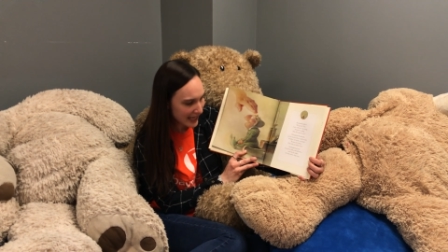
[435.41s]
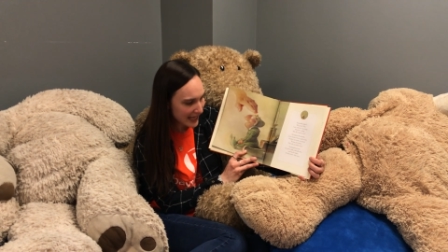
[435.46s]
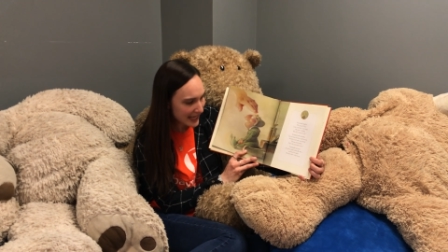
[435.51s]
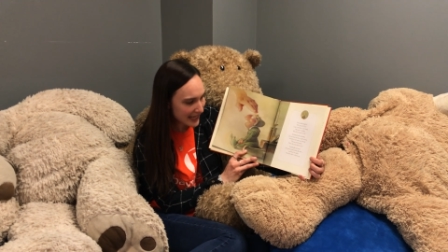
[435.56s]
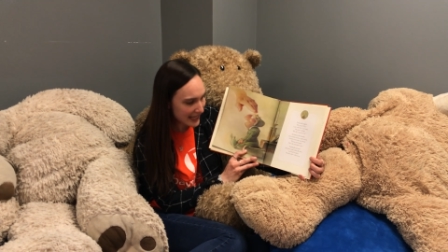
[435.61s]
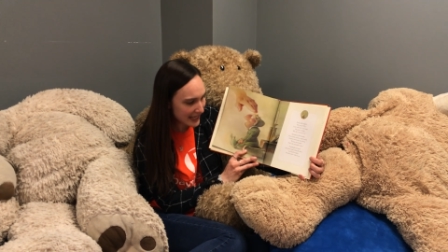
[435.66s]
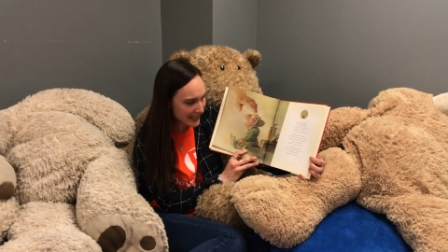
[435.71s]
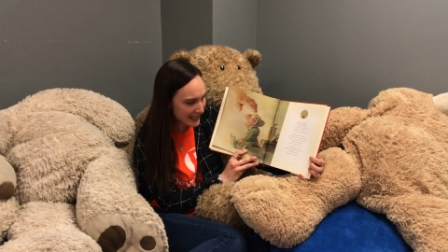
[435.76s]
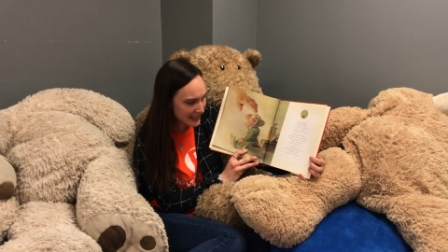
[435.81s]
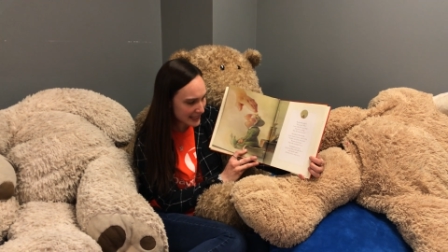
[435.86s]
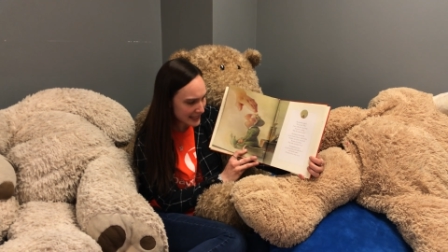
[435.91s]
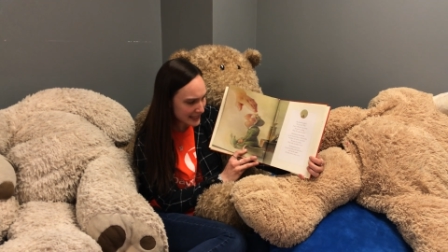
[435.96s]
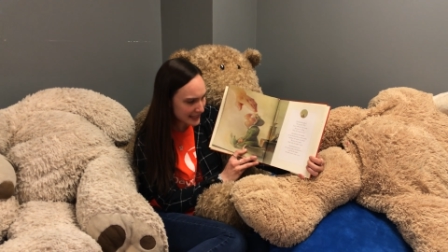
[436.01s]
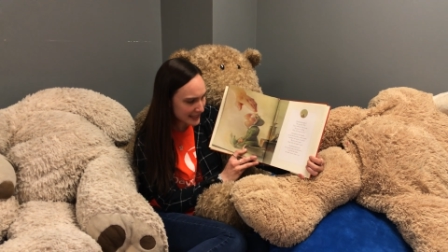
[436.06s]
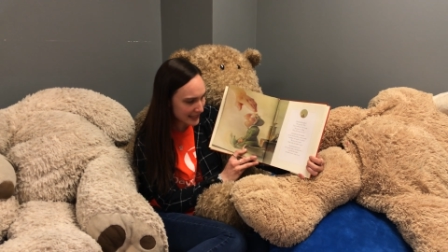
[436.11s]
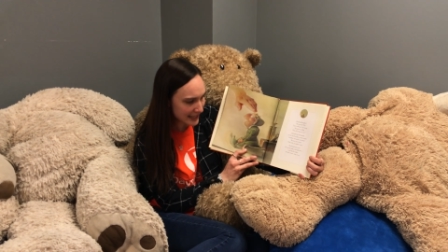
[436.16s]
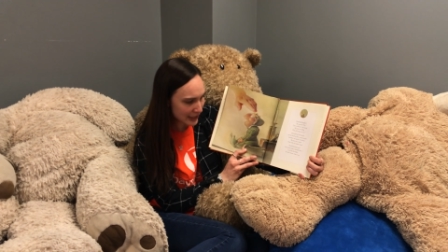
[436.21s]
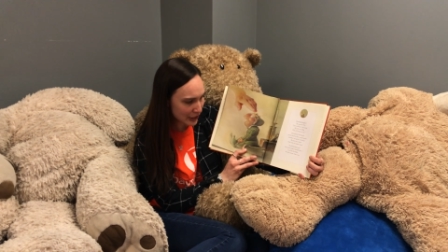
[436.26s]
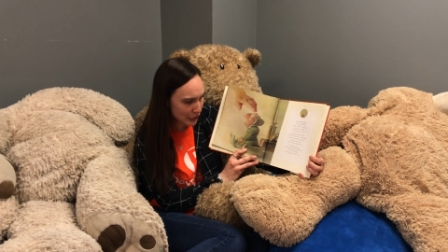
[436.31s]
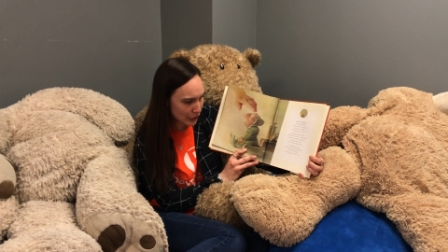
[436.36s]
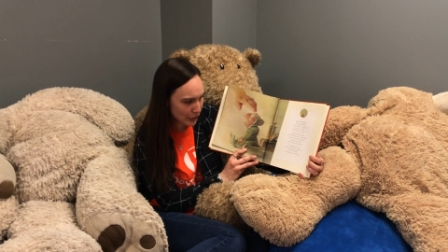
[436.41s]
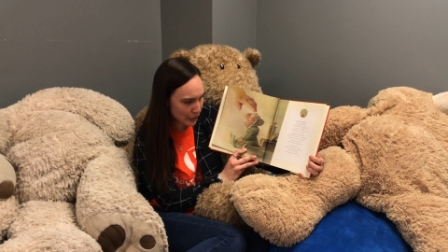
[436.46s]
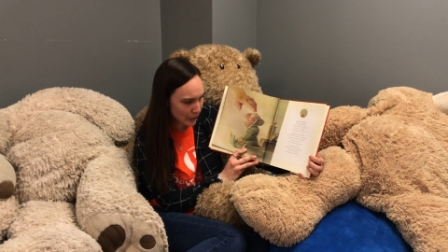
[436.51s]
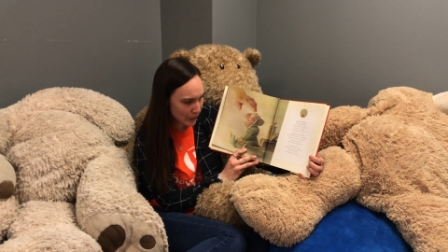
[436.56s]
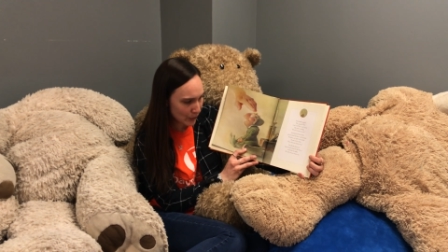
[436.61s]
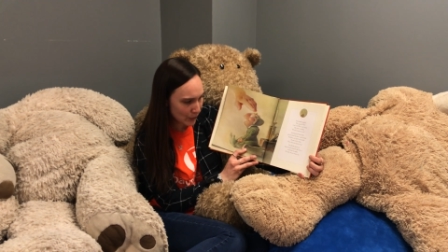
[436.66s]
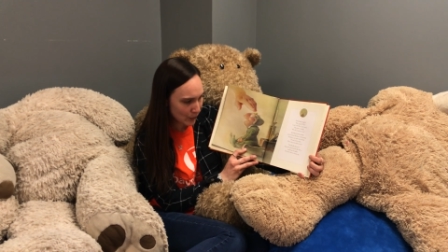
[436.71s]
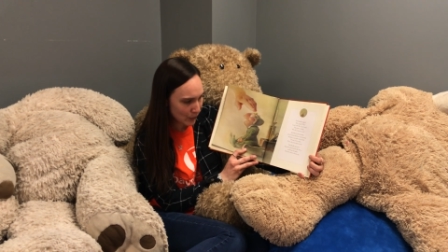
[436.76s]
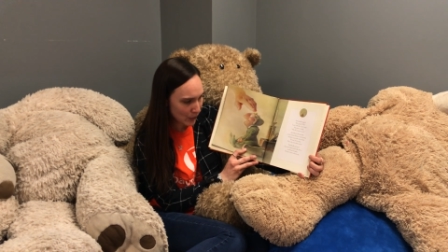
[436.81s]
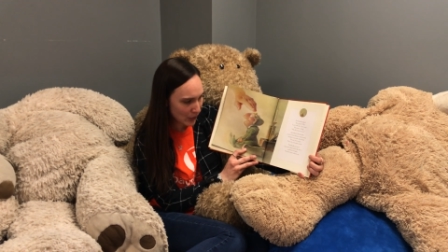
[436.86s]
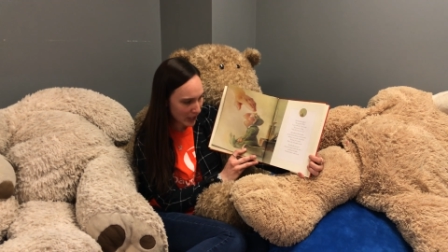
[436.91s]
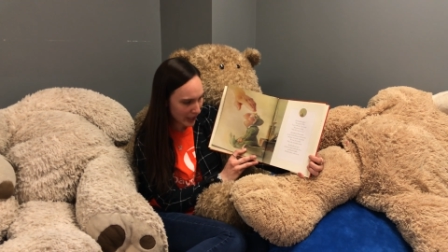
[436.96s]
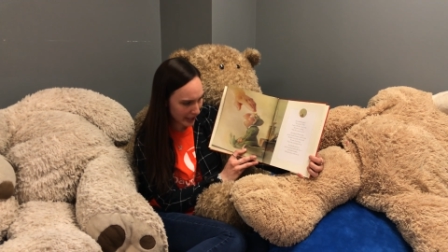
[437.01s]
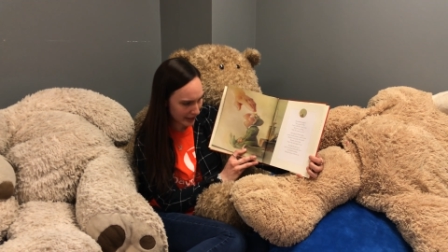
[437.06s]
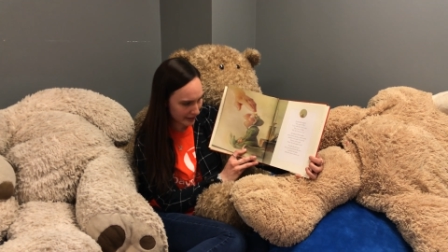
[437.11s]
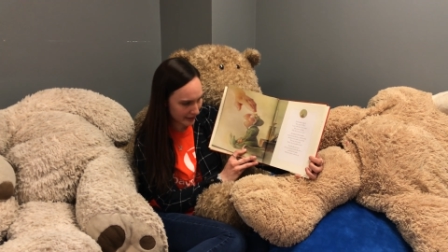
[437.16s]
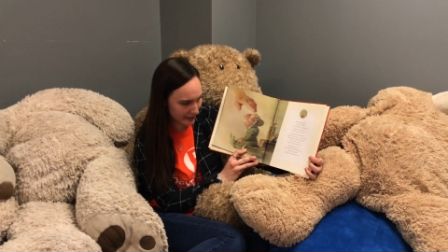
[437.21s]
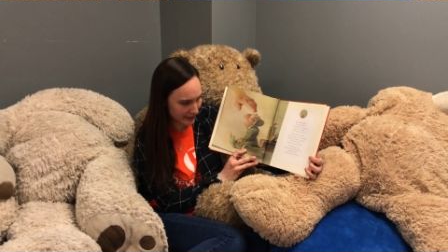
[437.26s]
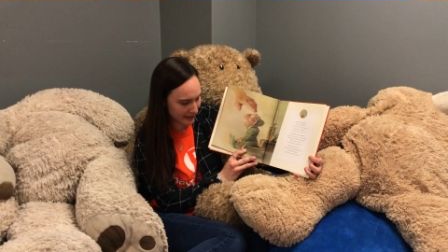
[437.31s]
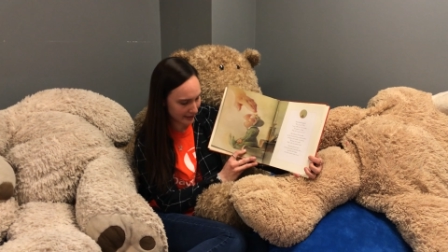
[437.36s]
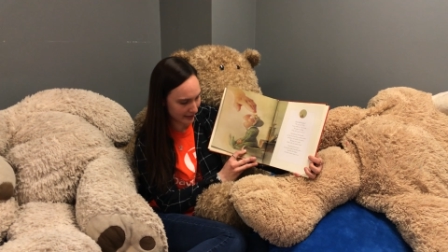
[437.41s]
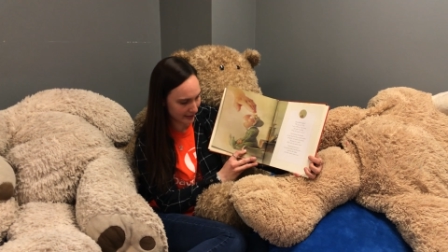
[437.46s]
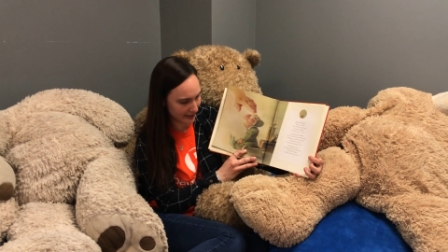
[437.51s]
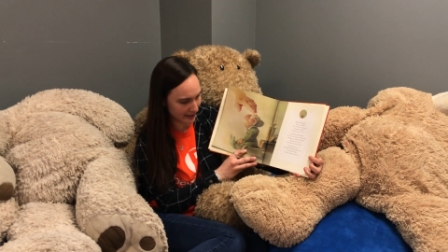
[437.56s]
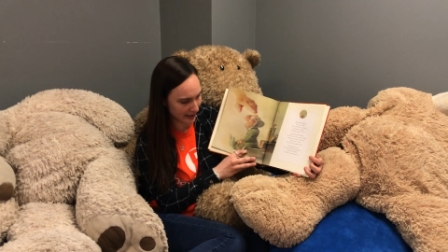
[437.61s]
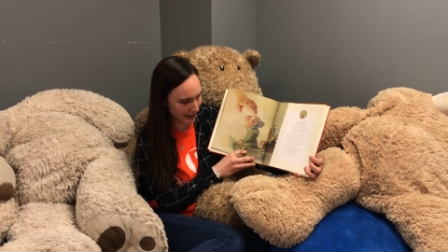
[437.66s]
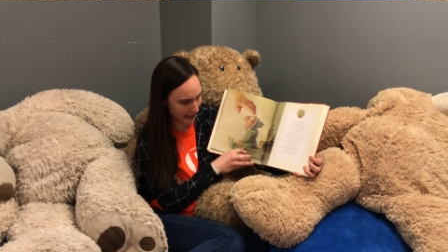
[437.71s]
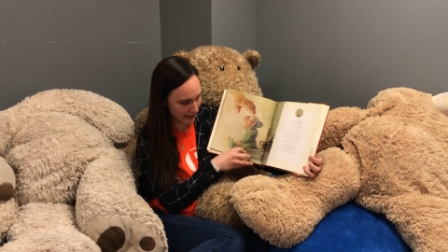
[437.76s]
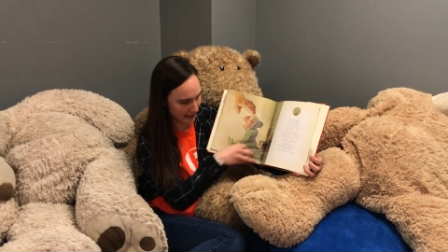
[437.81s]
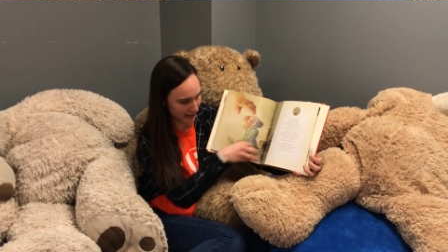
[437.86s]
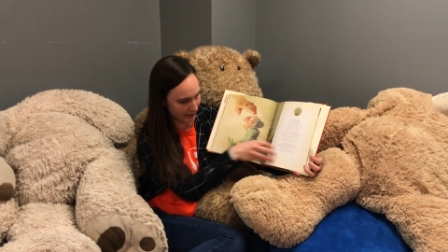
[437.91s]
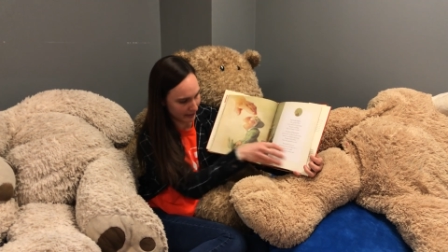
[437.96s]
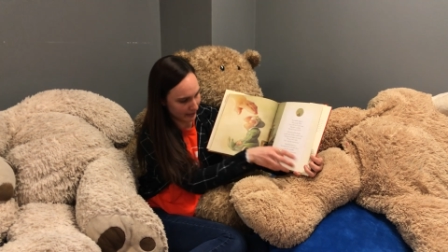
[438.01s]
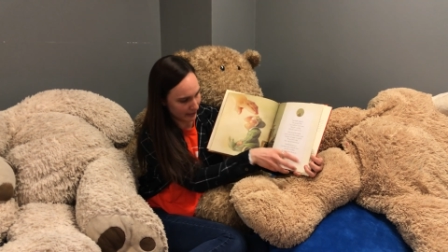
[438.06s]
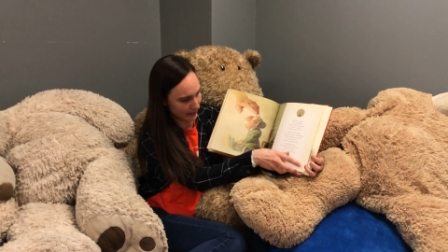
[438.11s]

He didn't know what to say.